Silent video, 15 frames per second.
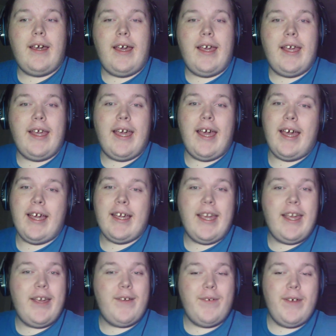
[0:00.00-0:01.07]
I
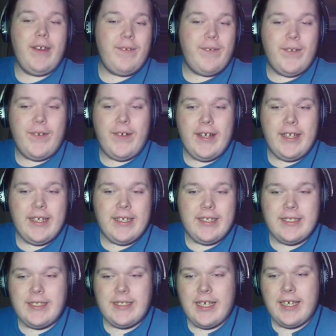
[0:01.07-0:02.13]
can't wait for it.
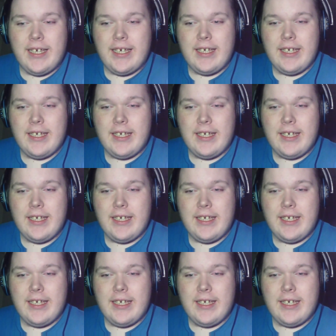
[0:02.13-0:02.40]
It's a